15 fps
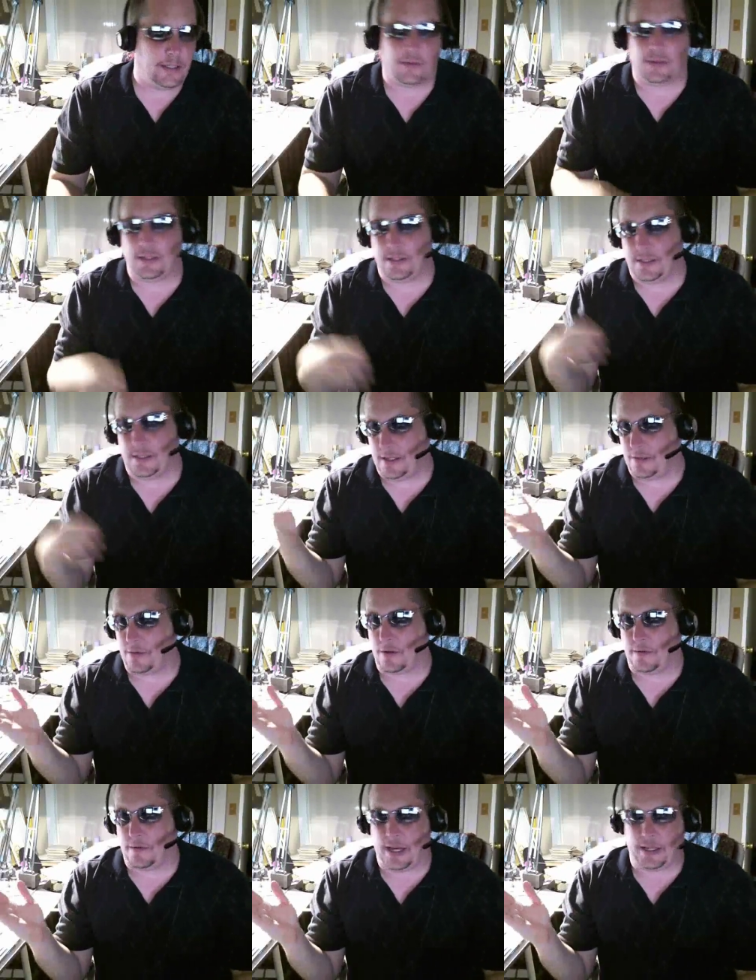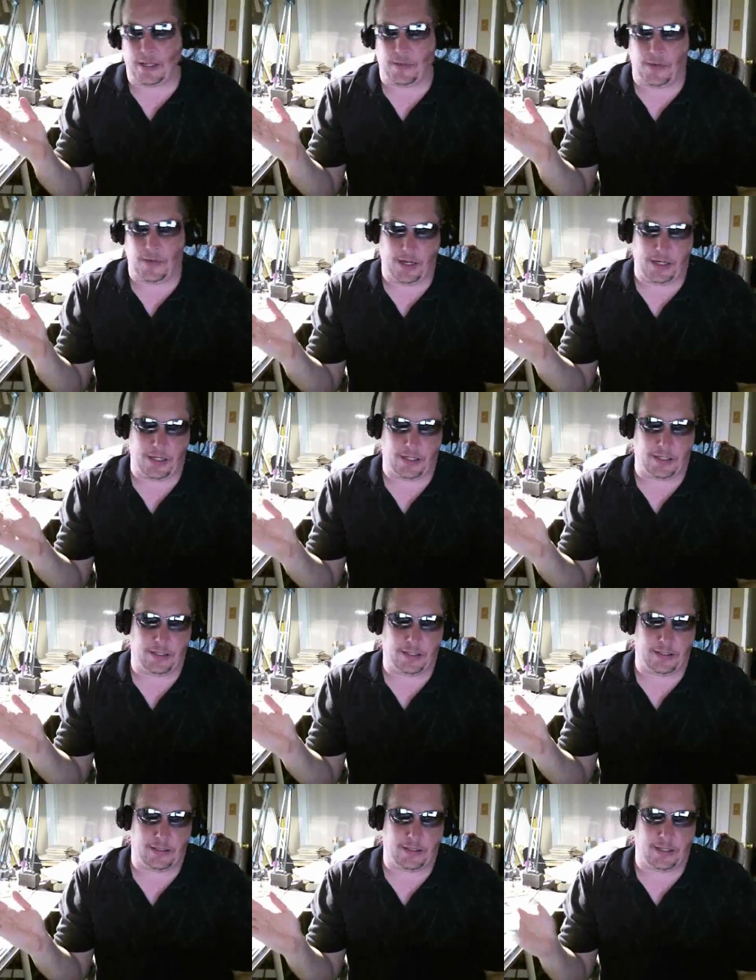We're listening for
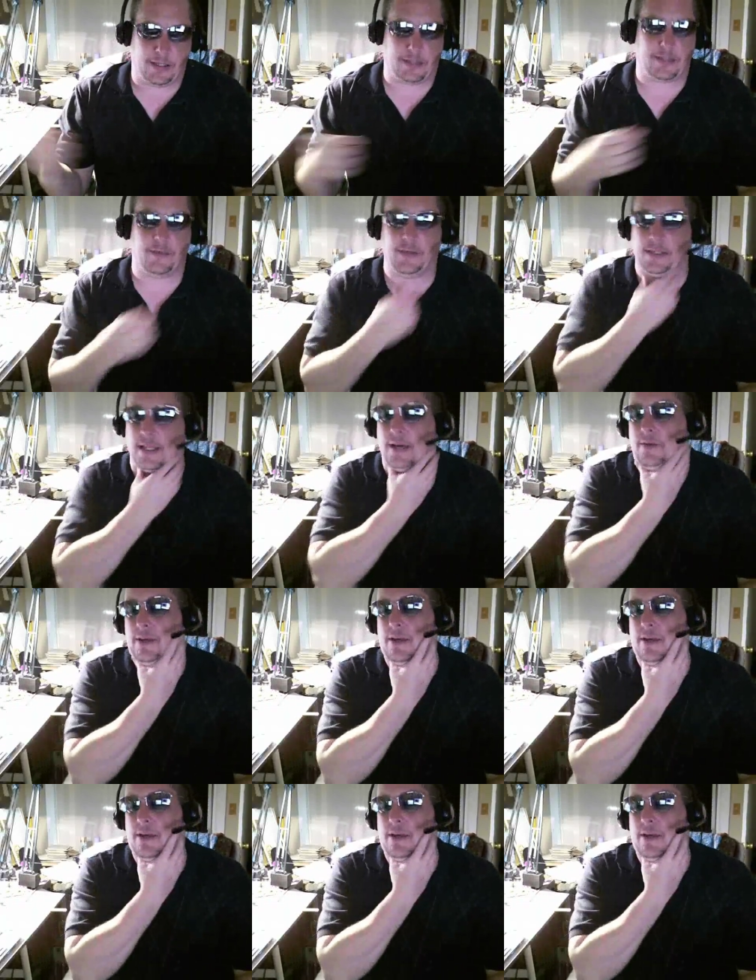evacuations, uh, stuff like that.